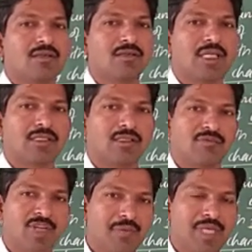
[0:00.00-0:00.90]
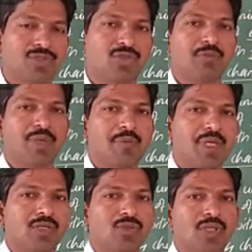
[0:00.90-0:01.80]
that premature
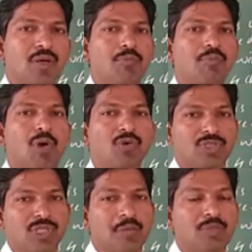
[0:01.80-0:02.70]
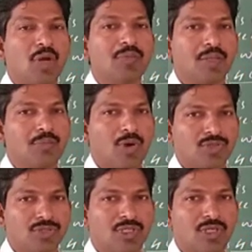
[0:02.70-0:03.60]
baby into the pouch, abdominal
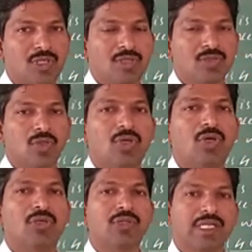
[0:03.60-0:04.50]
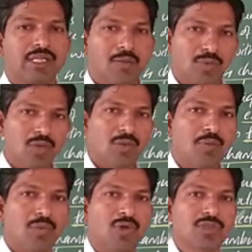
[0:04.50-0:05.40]
pouch. So, that abdominal
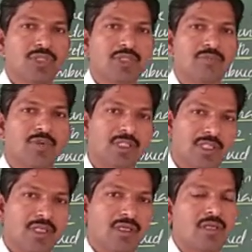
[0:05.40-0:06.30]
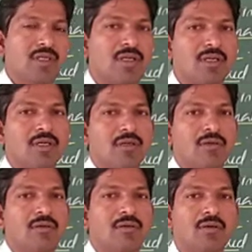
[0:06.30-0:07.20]
pouch is further
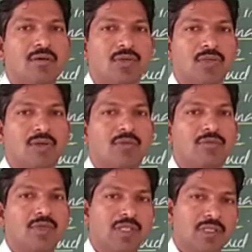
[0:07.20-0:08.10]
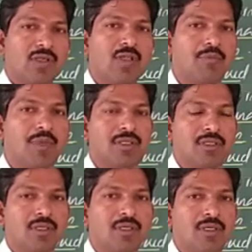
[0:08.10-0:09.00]
what you call further development.
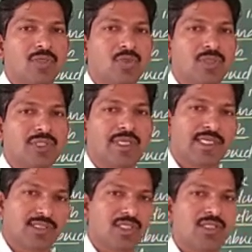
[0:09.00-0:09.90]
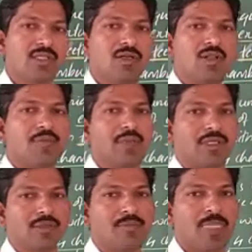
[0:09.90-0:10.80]
So, it is a external development,
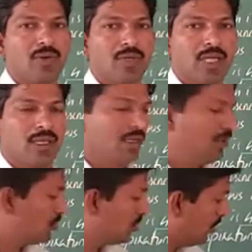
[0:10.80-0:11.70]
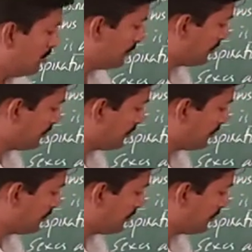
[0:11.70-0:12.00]
okay. So,